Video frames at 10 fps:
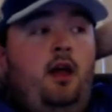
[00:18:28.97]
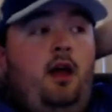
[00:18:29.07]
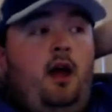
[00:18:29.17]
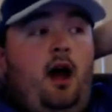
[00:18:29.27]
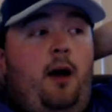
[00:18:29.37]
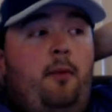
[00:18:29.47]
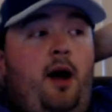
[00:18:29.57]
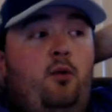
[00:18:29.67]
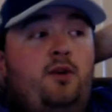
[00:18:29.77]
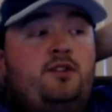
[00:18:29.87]

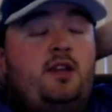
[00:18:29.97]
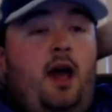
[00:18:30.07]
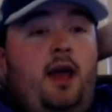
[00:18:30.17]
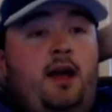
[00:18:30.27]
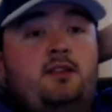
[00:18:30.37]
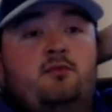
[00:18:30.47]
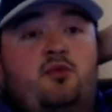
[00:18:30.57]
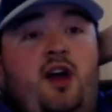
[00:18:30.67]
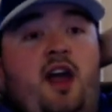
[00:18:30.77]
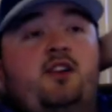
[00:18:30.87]
I wish I got some
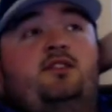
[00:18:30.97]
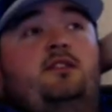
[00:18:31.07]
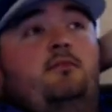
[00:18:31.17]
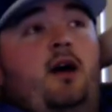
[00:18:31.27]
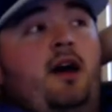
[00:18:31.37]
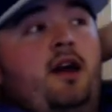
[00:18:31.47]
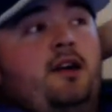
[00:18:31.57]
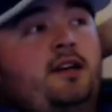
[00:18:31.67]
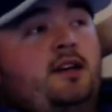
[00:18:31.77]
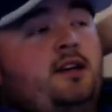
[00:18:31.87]
more action in my
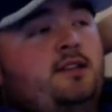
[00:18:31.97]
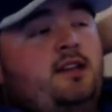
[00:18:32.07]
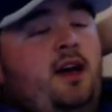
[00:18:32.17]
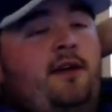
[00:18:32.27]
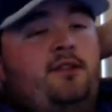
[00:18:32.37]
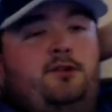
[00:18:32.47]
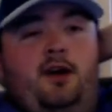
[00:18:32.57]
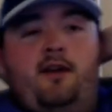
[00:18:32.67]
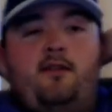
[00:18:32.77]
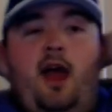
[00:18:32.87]
area because I have to
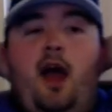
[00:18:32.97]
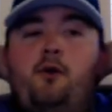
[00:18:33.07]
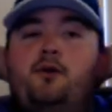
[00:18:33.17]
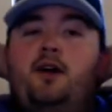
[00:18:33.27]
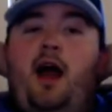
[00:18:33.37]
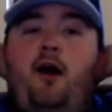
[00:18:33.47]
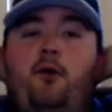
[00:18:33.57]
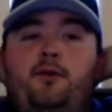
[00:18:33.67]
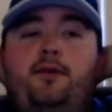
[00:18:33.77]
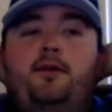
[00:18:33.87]
drive an hour out